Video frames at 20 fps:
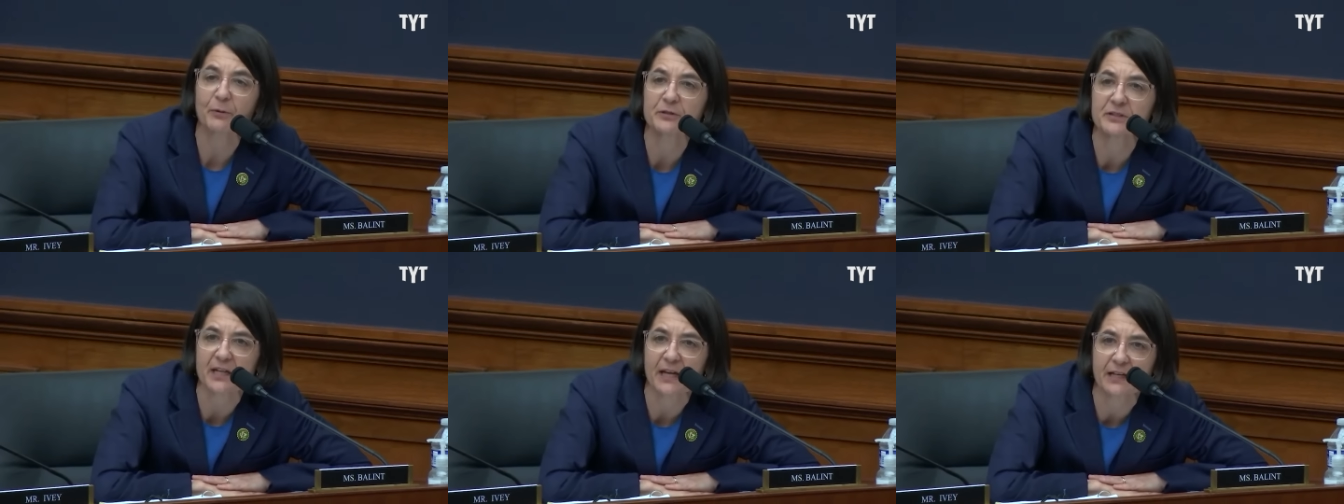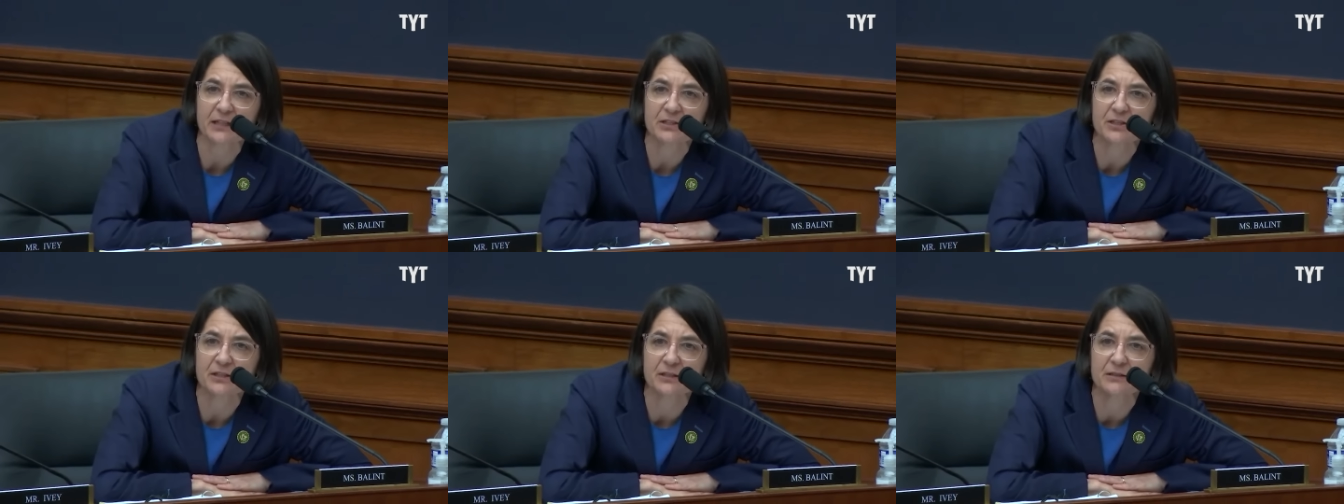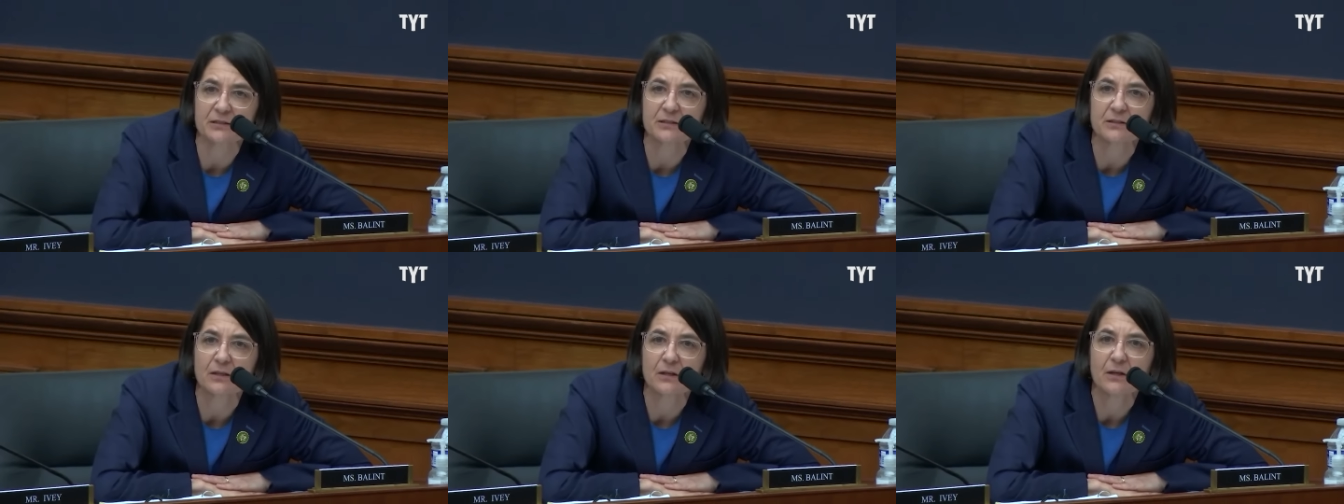
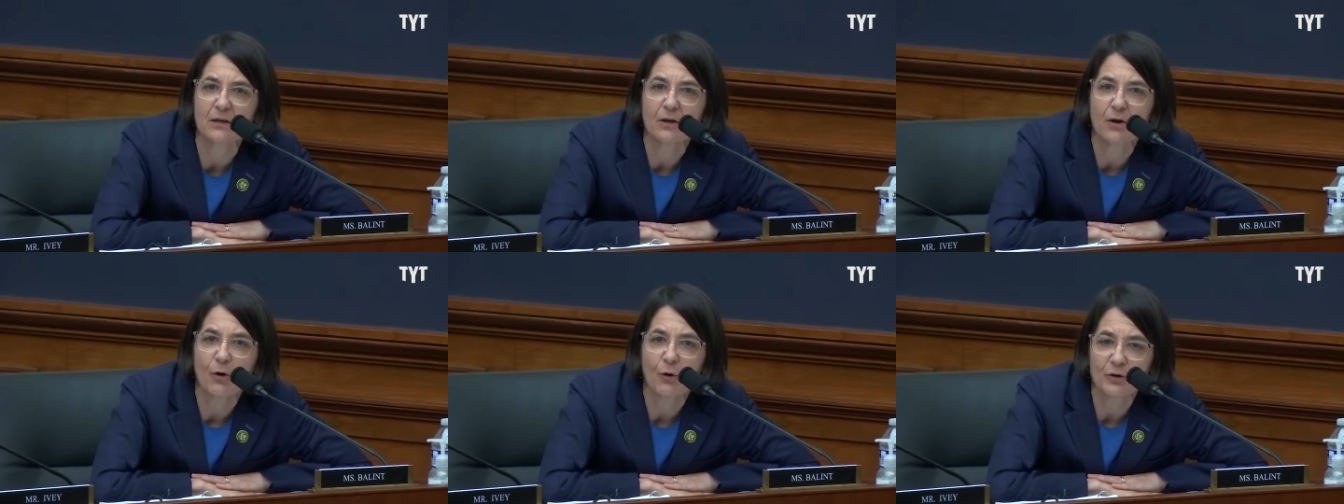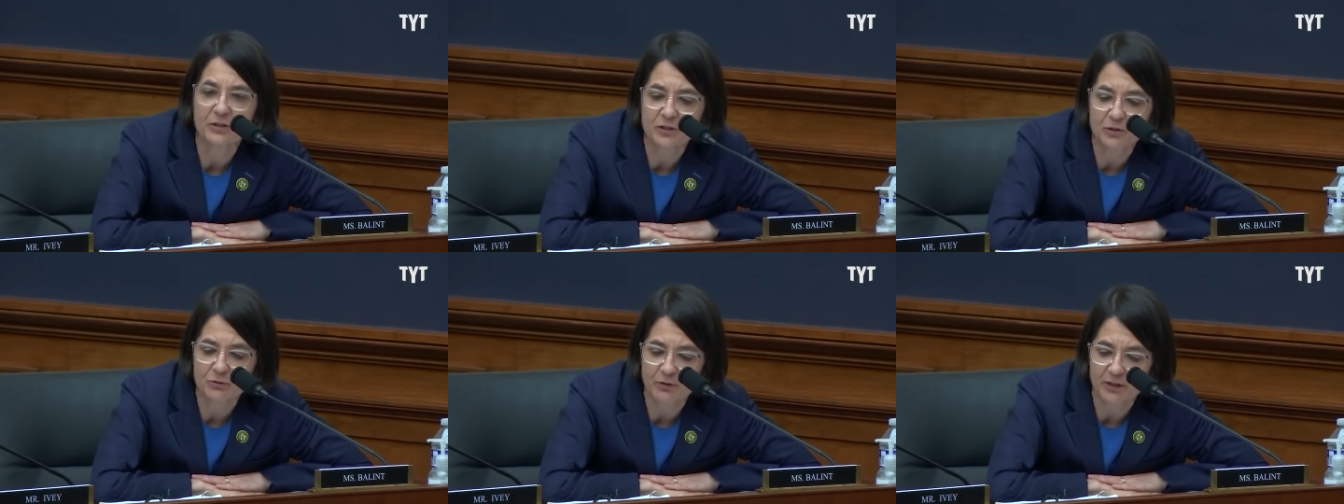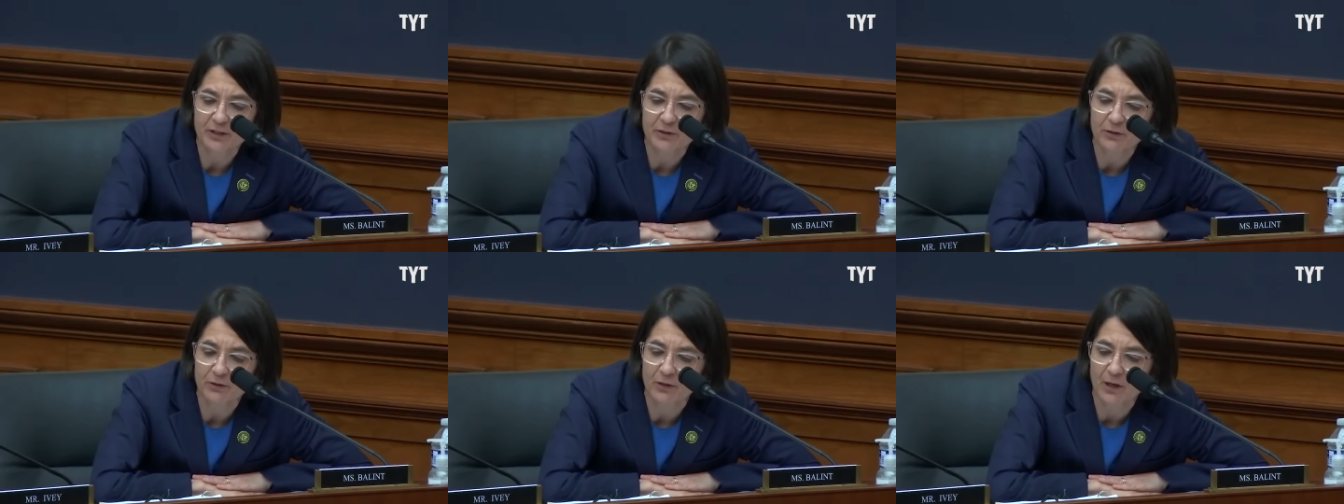protections or
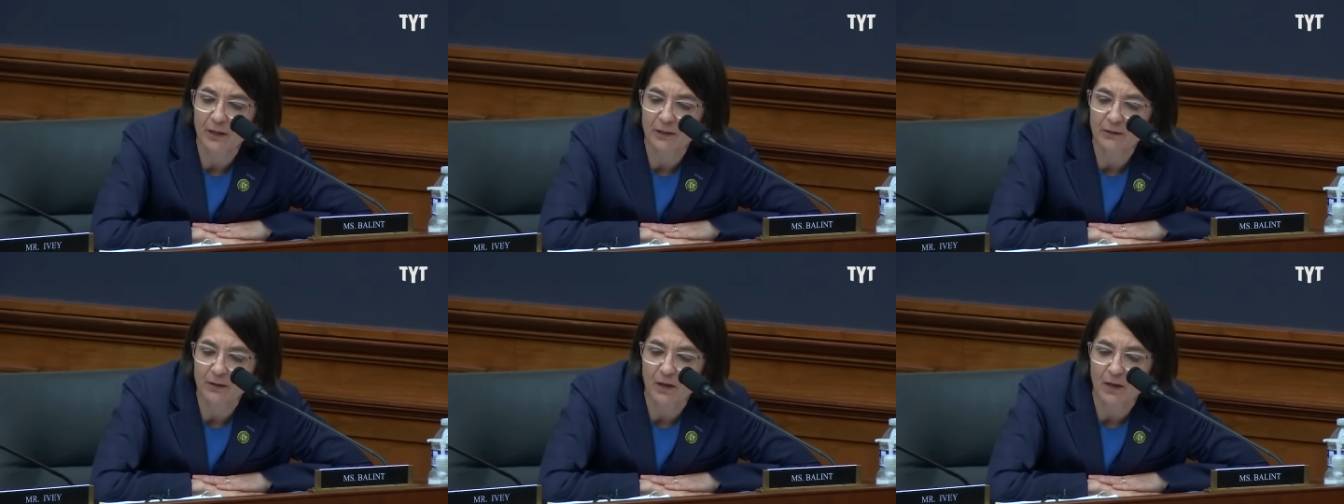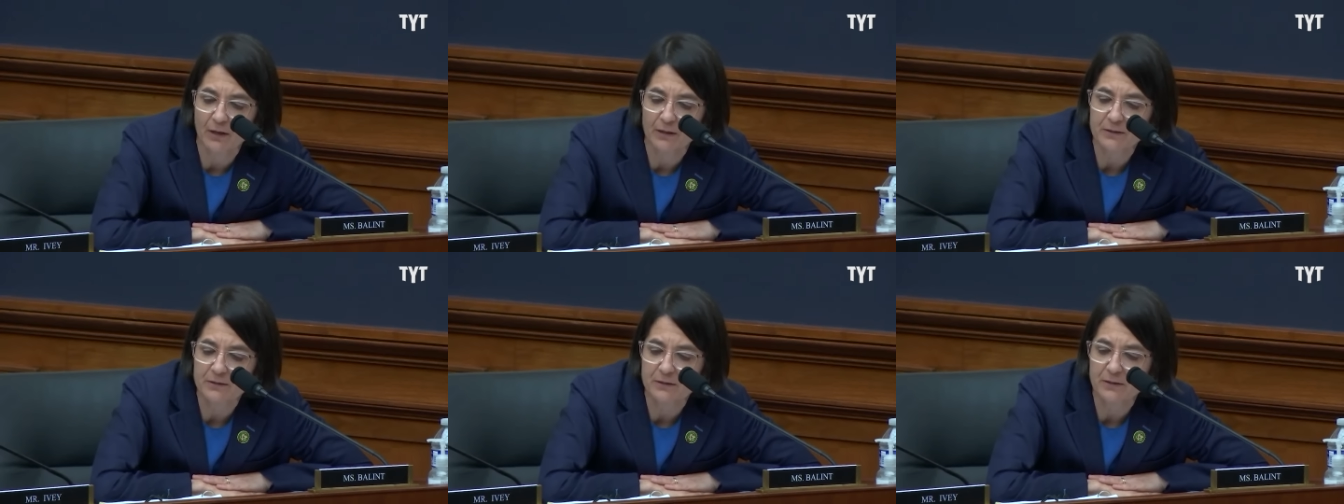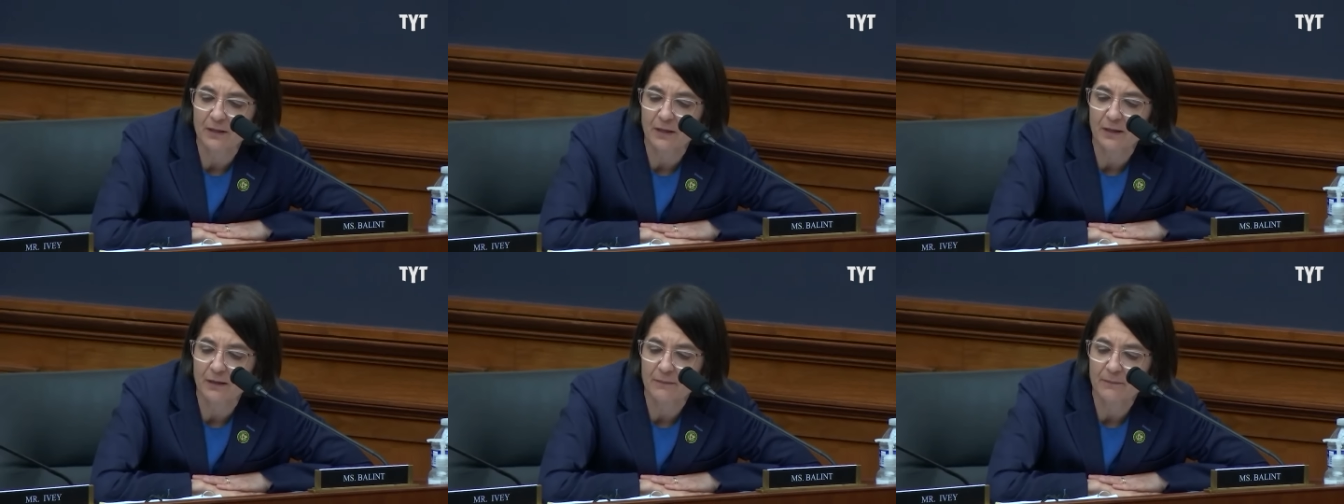stricter gun laws.